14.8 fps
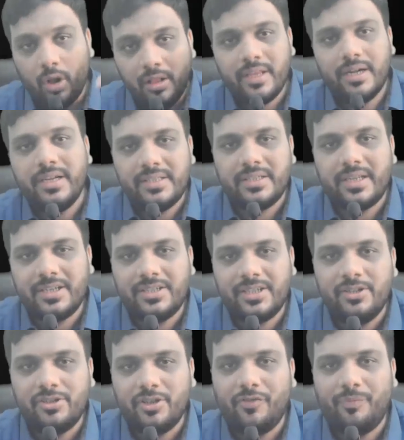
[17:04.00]
the
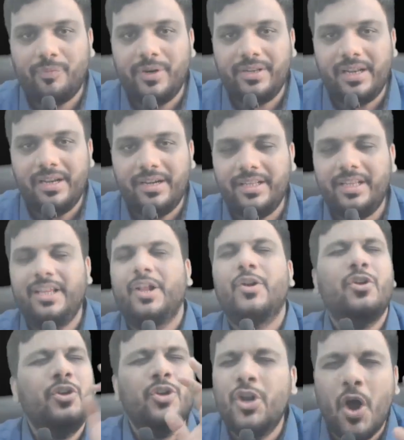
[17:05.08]
discussions of materiality?
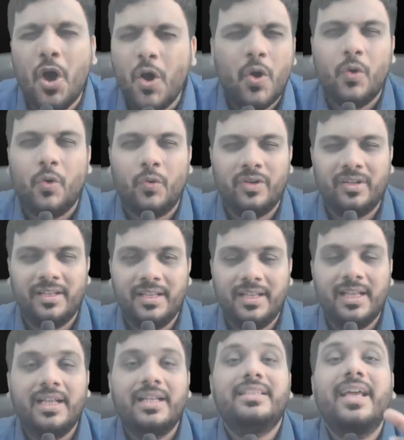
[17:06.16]
No.
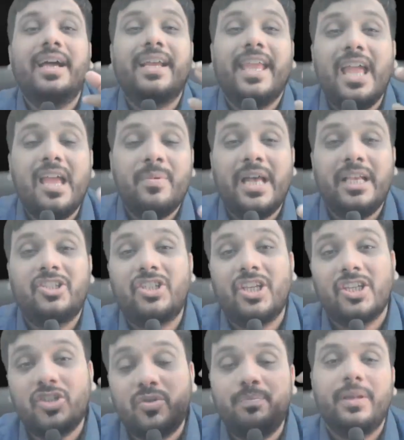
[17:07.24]
The game has
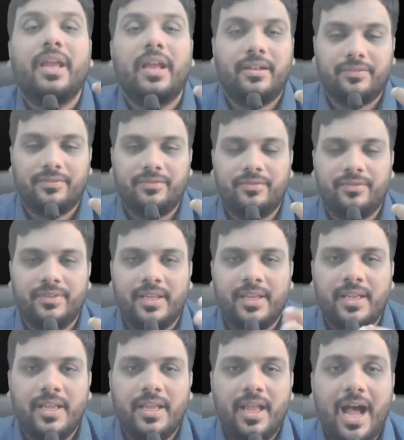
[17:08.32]
just begun.
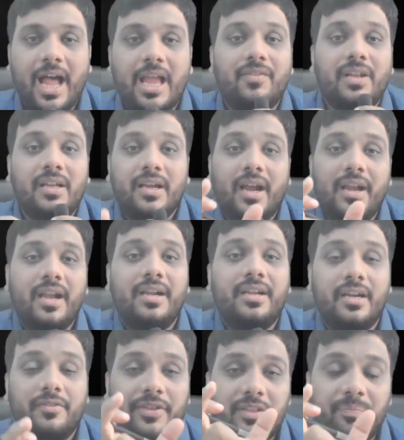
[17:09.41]
I will connect
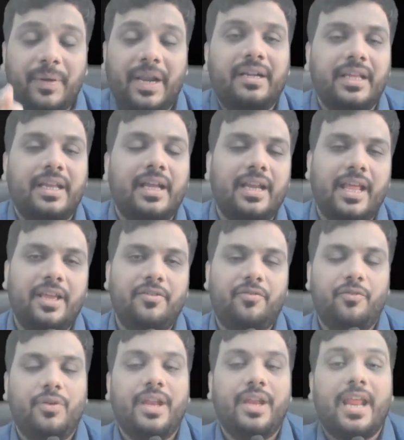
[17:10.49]
it with practical life
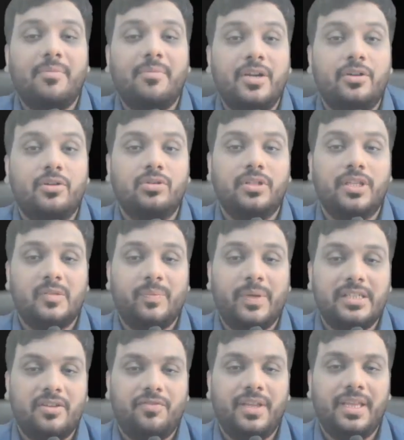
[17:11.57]
when I'm into the
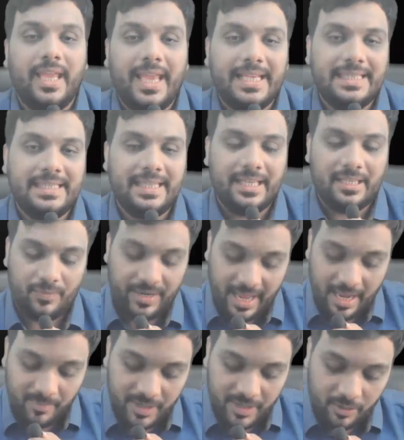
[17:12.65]
specific essays. When
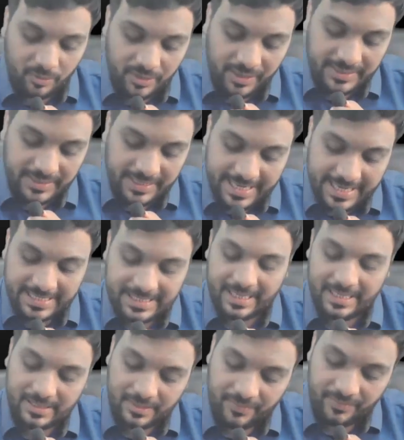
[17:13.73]
I'm into these essays,